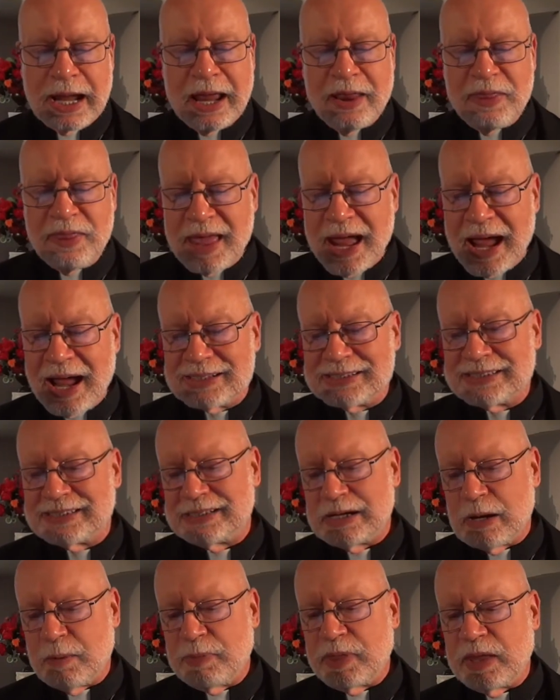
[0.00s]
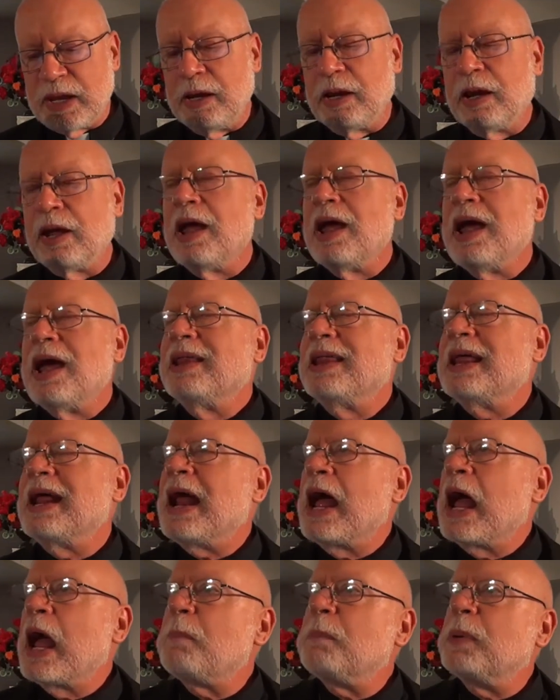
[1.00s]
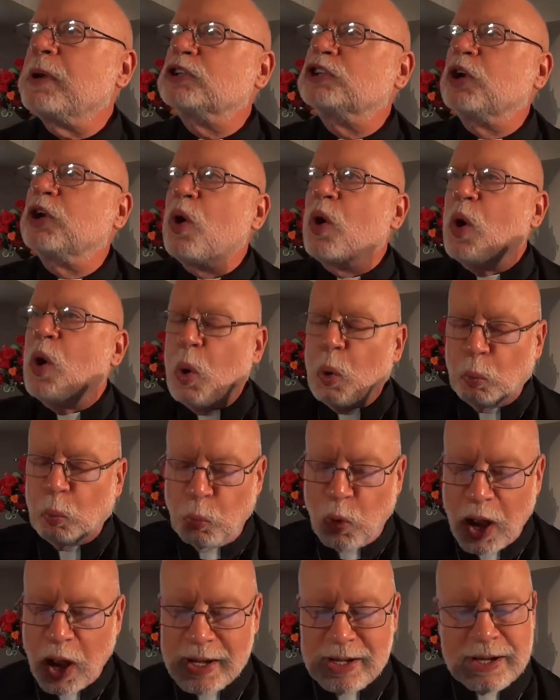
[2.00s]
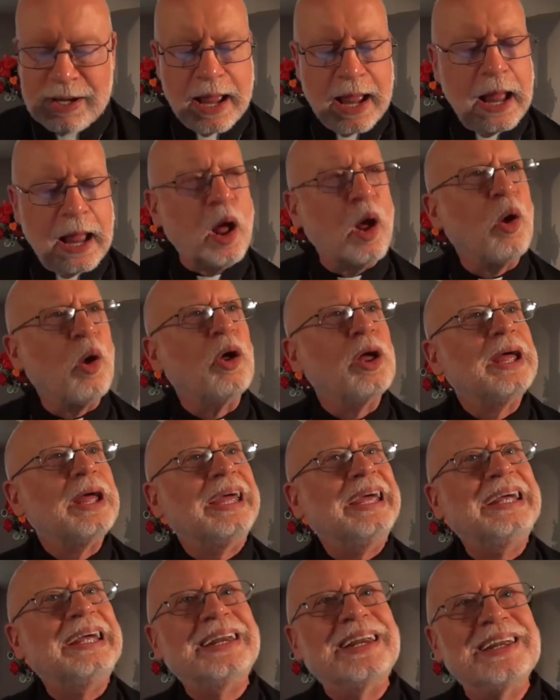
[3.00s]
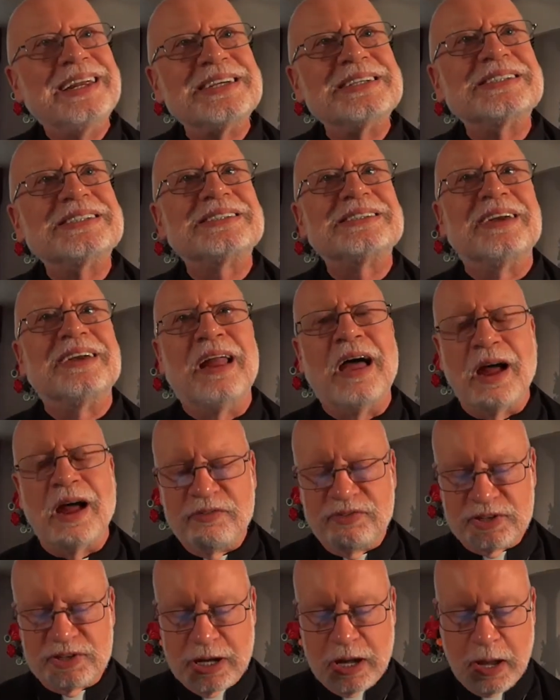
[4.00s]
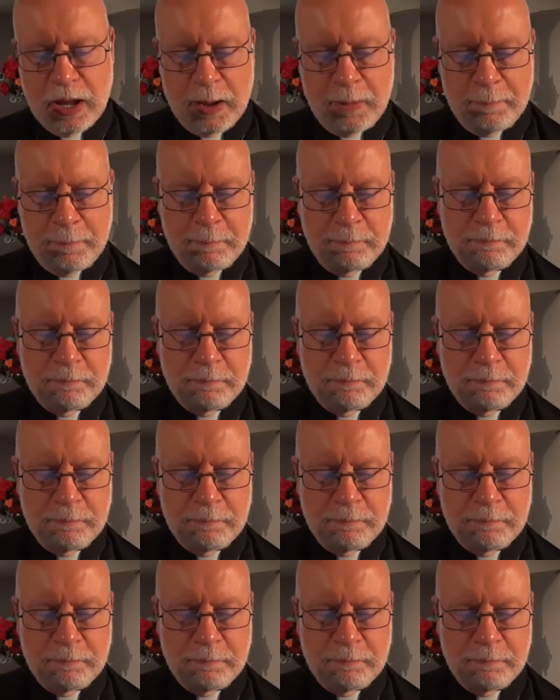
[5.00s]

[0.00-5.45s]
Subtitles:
And that's something that happens right now in this lifetime.